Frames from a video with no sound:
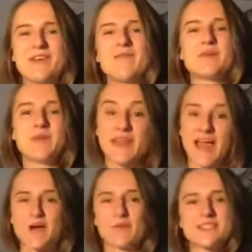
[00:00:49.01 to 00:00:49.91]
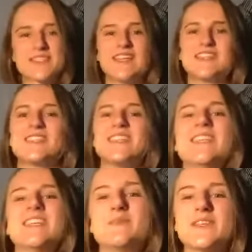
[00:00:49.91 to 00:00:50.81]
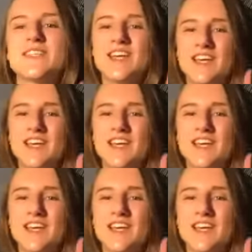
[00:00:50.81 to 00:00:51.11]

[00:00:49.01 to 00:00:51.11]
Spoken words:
comfortable, and I will stay seated, but